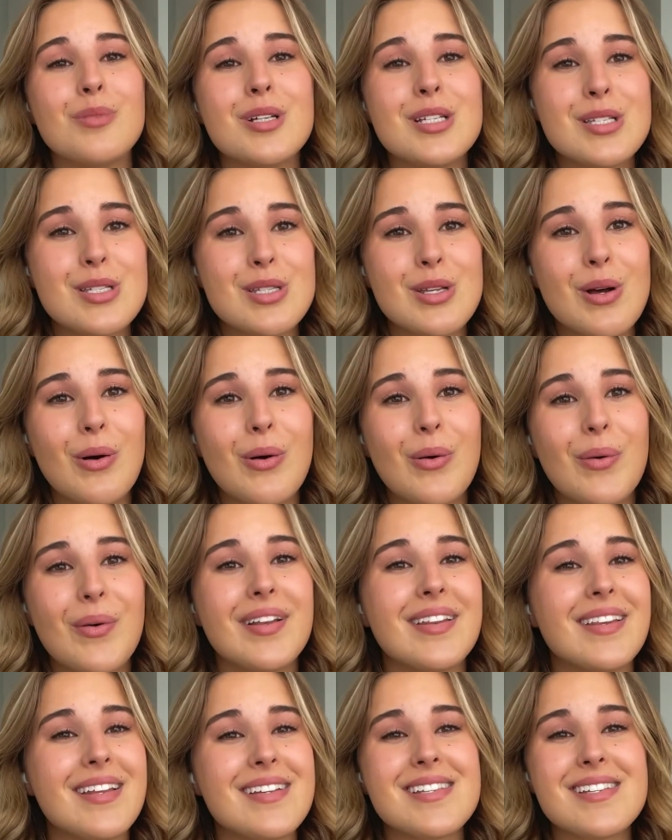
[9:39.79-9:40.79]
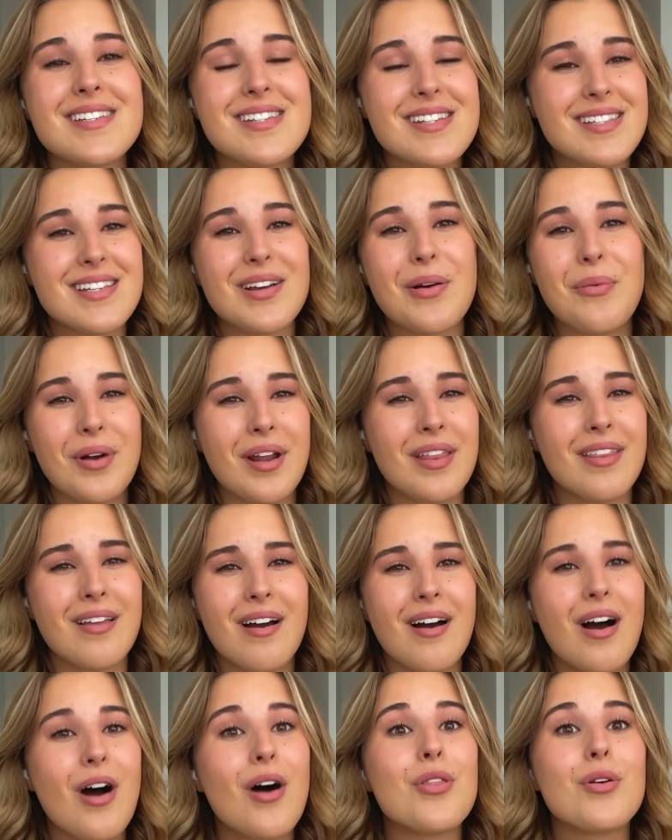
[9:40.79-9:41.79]
So this is just one of
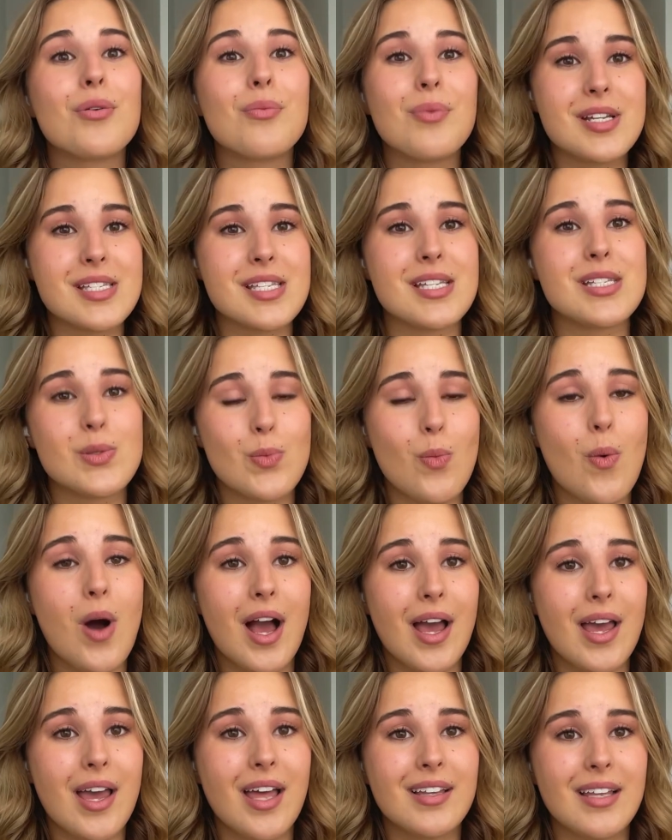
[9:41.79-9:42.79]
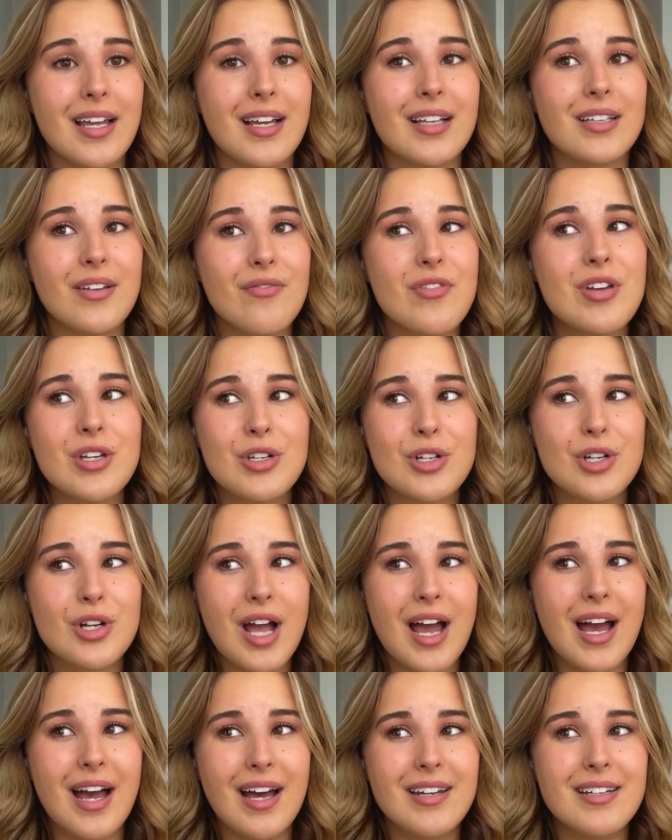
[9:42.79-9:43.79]
the other reasons why living in your
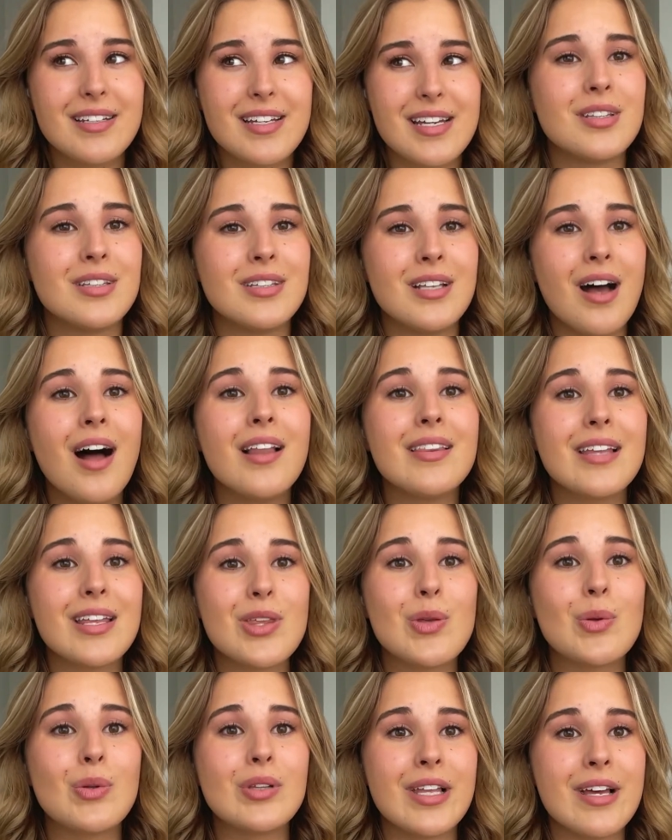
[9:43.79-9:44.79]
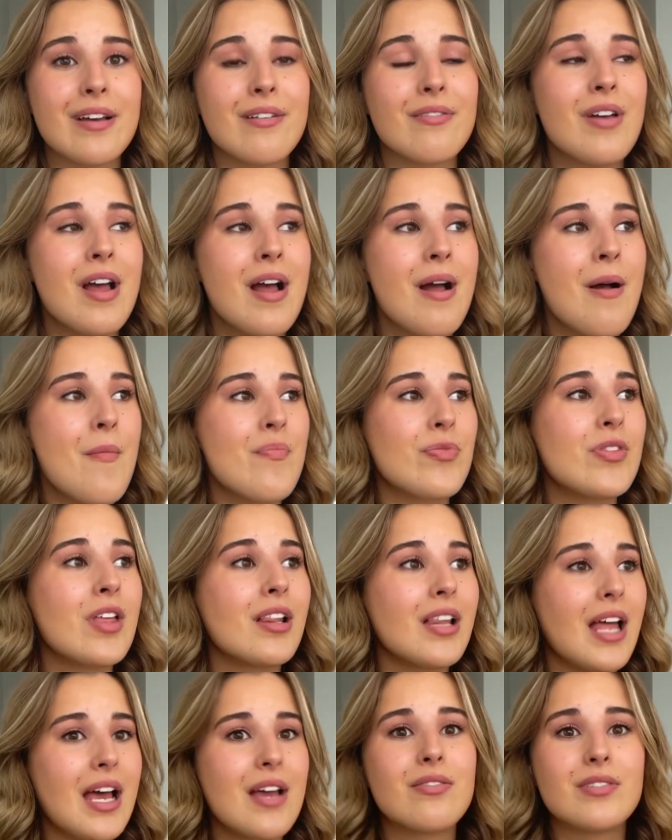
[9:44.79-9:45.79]
head cannot let you live the
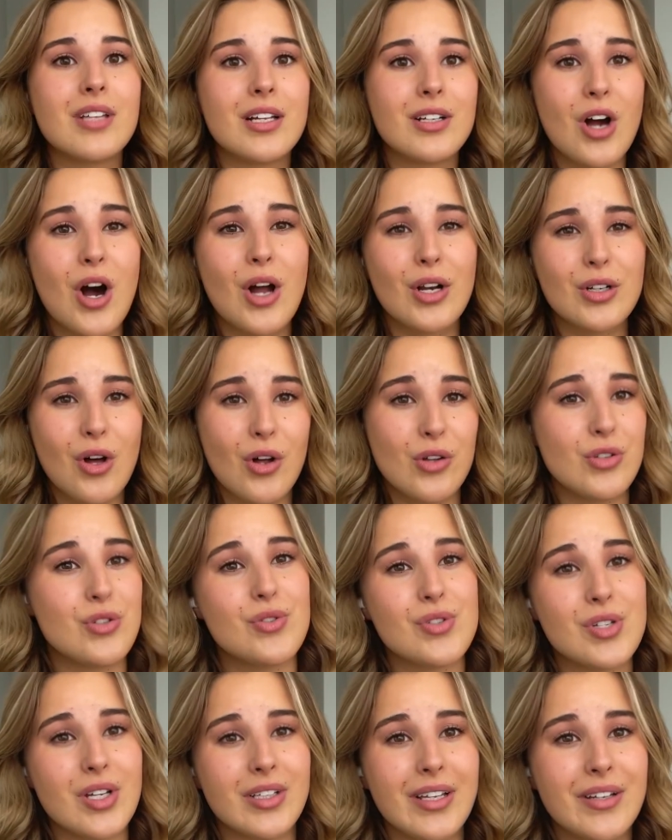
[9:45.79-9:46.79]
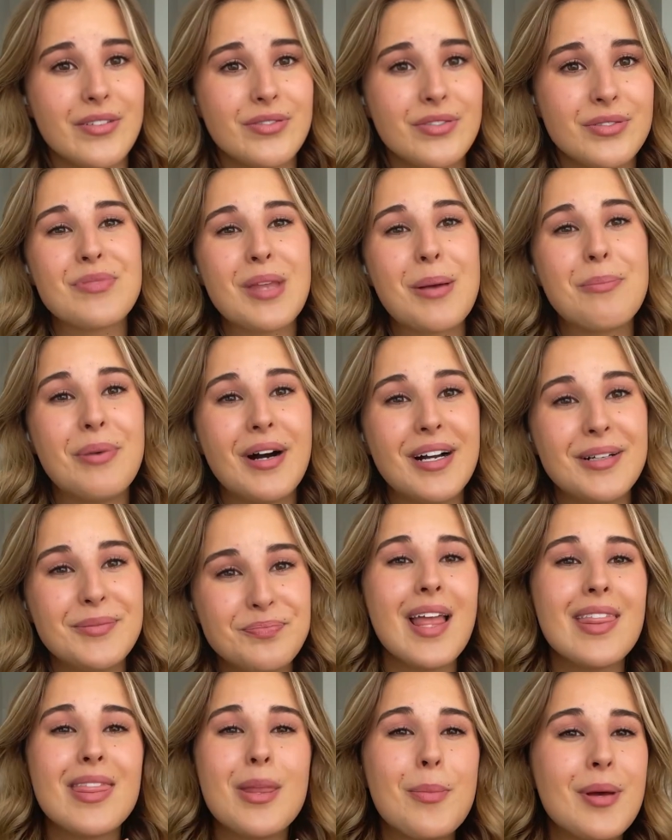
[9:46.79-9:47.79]
life that God called you to live.
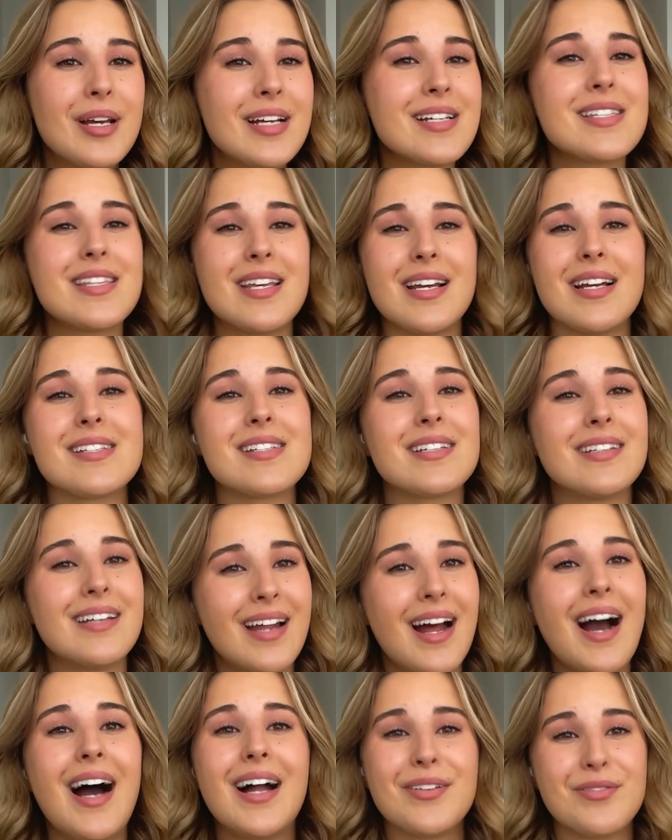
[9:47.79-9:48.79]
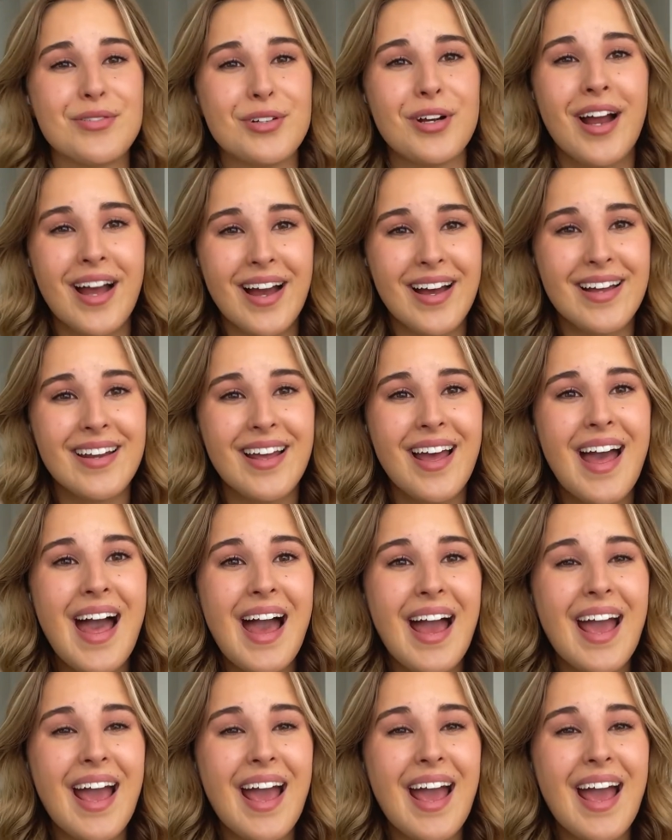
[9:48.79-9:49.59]
But the biggest thing is to get out of your head.